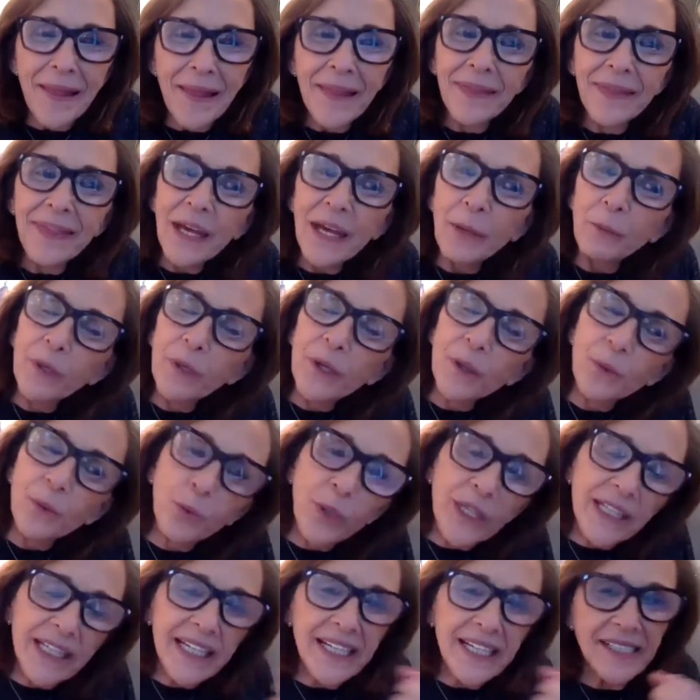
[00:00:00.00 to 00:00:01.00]
that we're
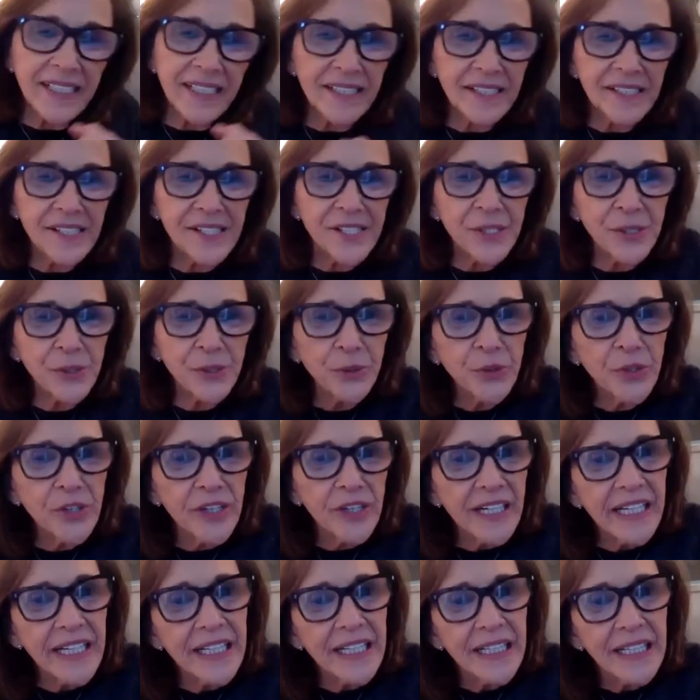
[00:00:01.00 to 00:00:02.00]
willing to
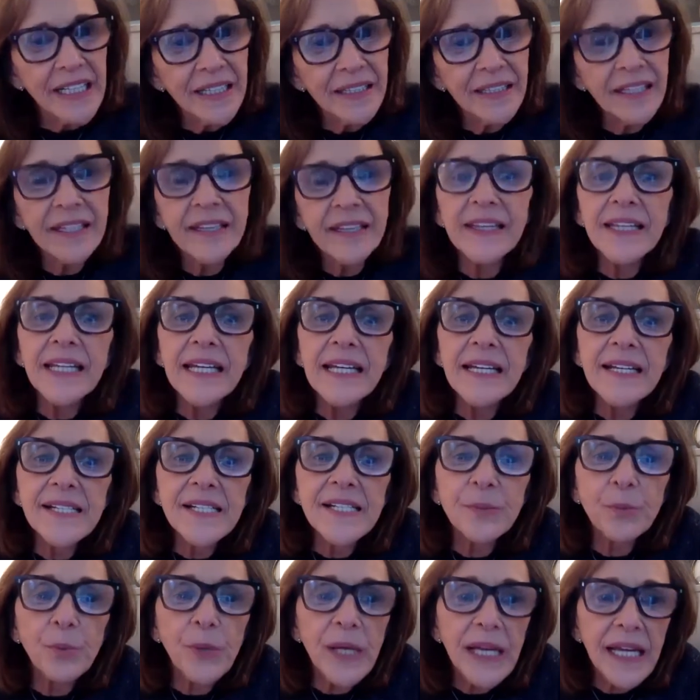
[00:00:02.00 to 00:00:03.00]
destroy the
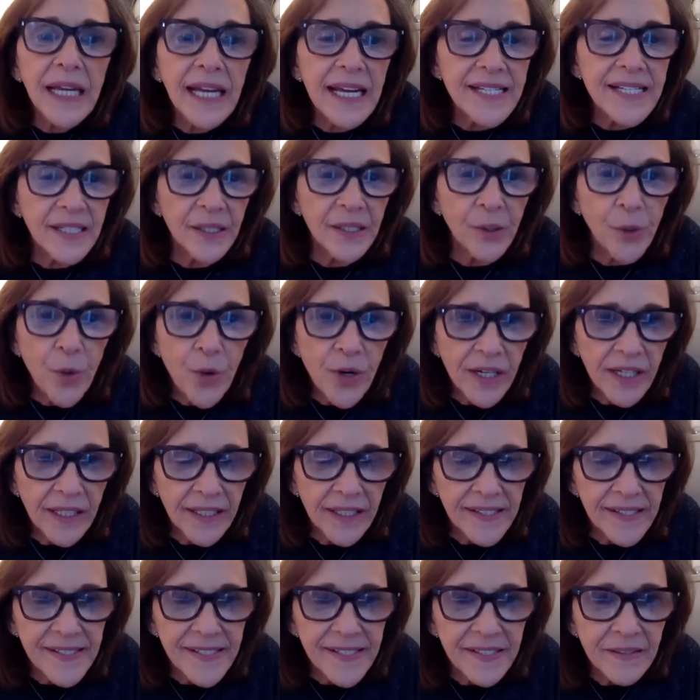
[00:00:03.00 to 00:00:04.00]
things we as an
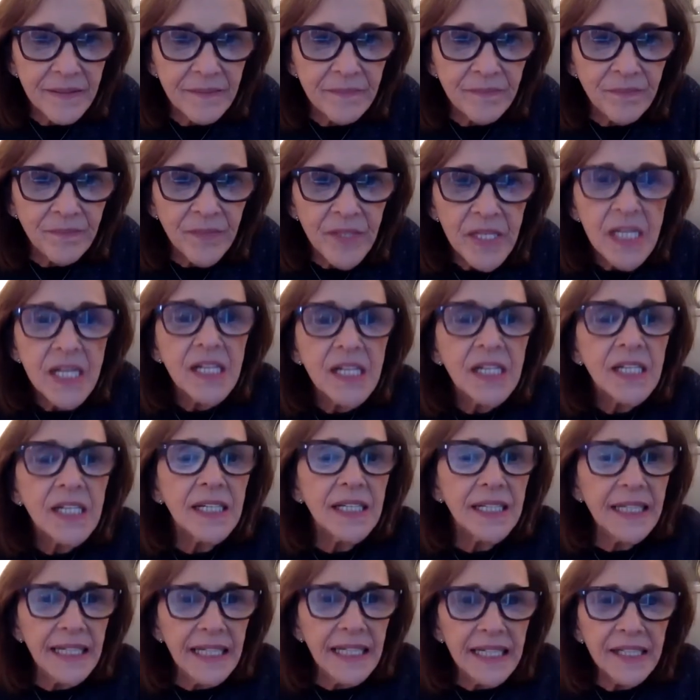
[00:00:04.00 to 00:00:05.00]
organism
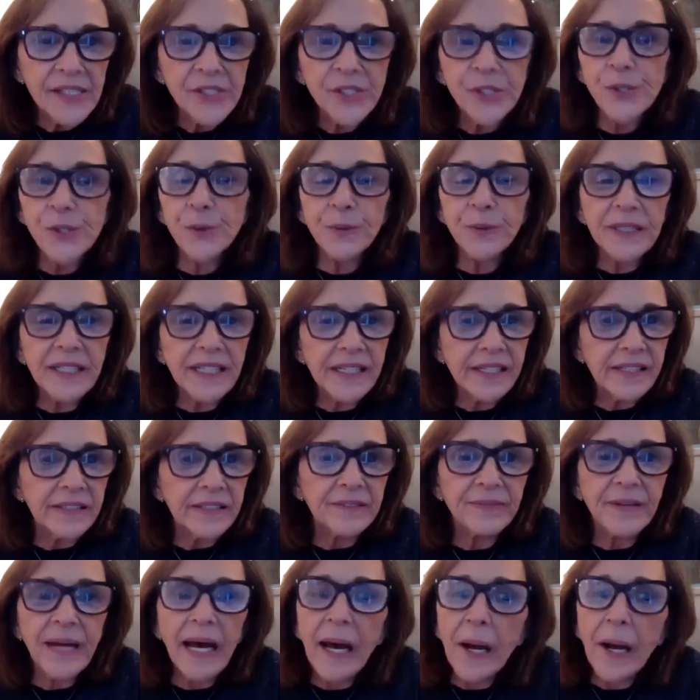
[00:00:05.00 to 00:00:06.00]
need to live,
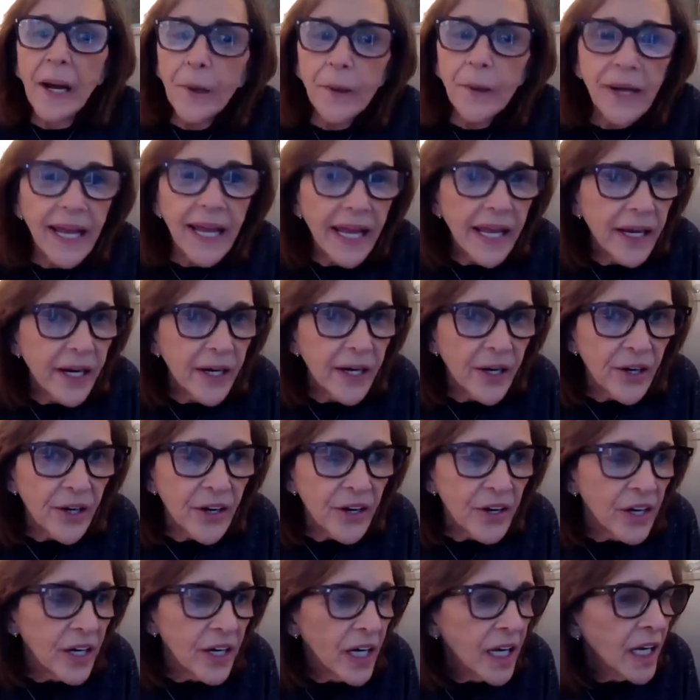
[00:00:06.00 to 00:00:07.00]
our air,
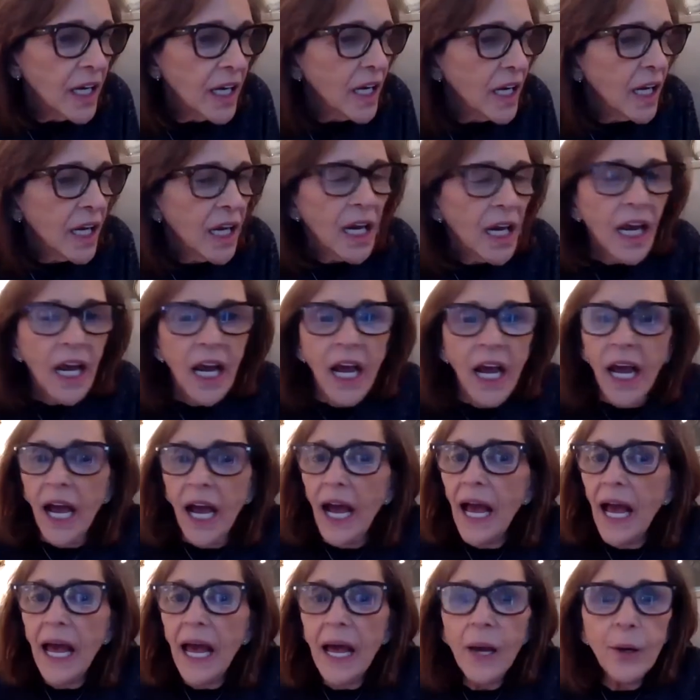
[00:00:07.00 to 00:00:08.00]

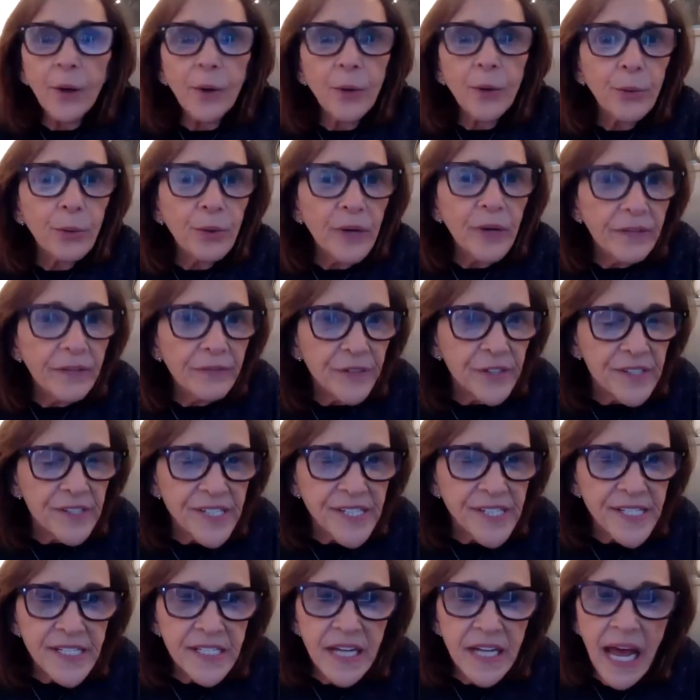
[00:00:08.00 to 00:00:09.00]
our
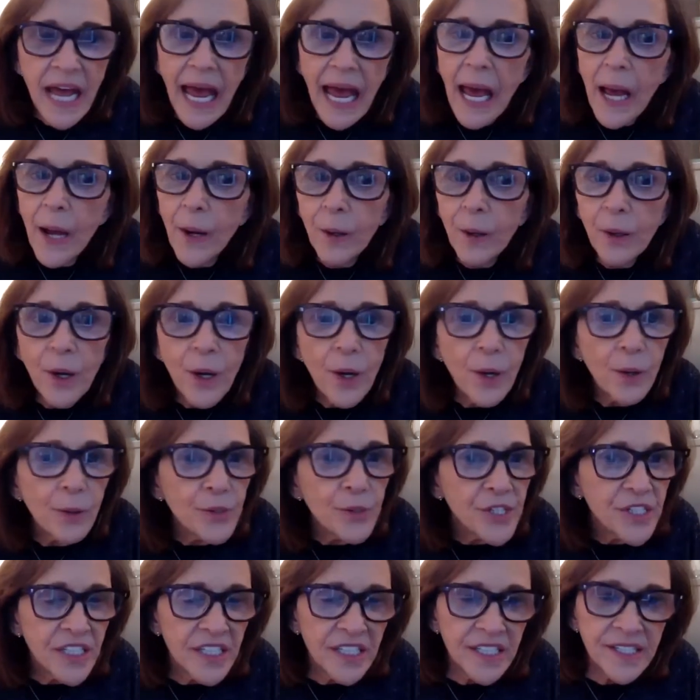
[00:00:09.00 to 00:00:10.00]
rivers, our
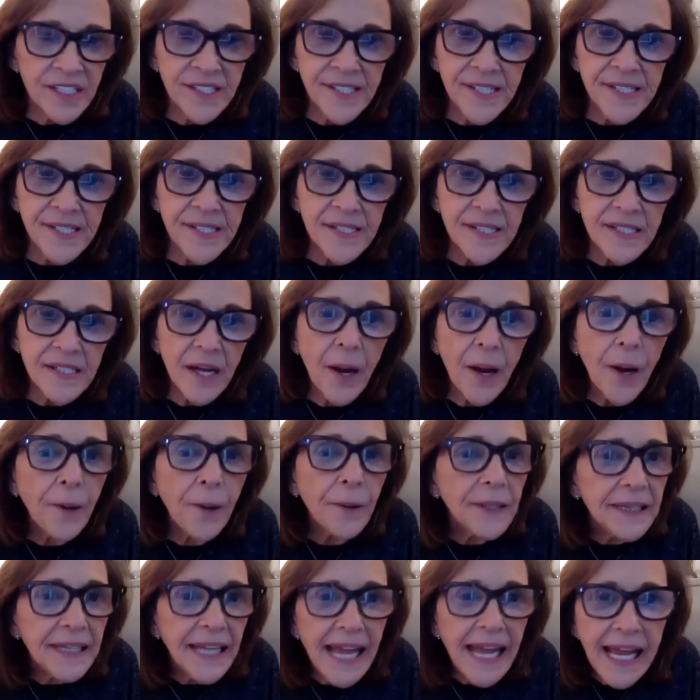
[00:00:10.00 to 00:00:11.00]
oceans, our
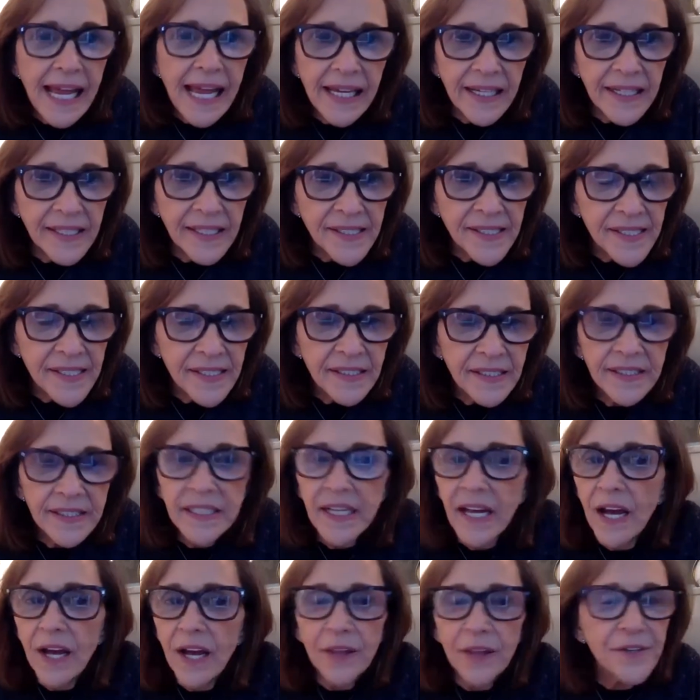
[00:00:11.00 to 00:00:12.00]
land,
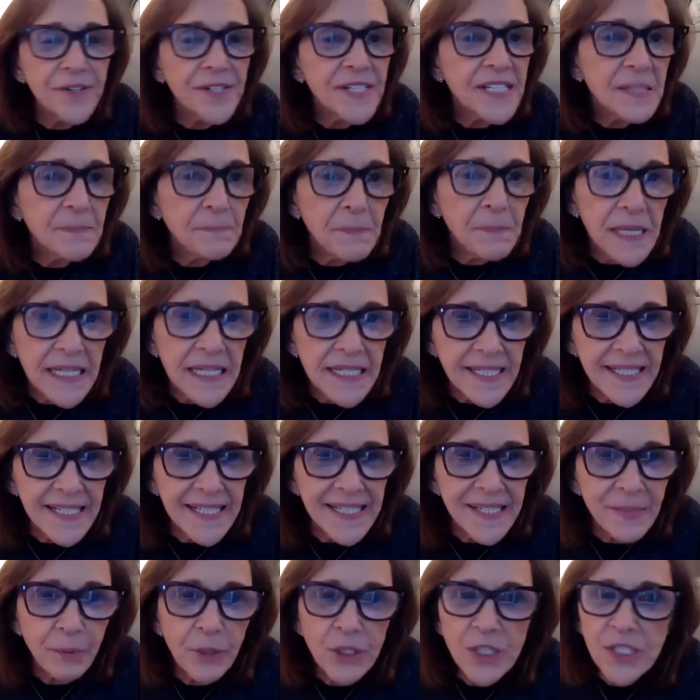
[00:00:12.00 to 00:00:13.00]
the other
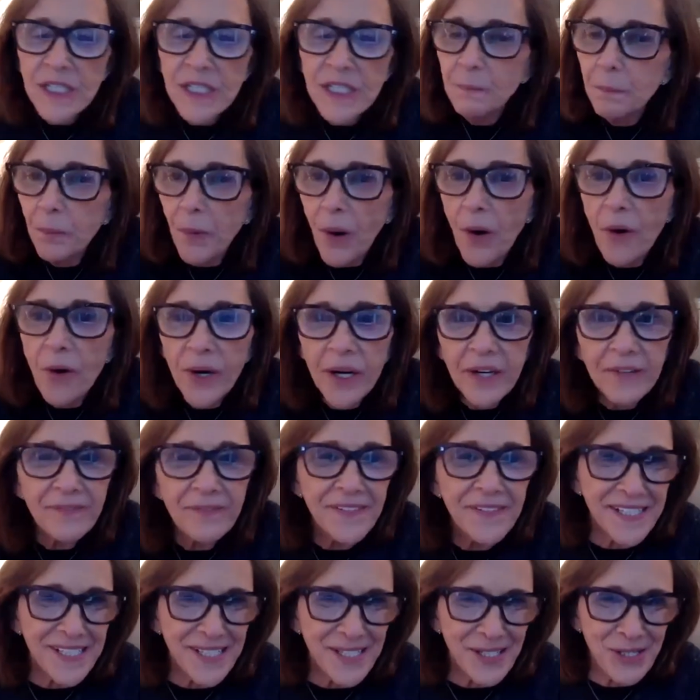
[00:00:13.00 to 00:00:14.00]
species. We're just part of
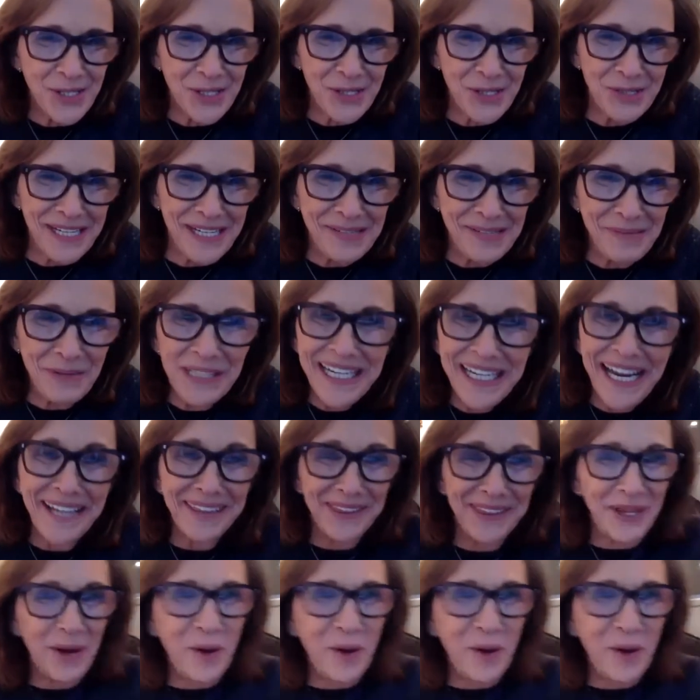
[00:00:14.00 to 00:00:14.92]
this tree. We're not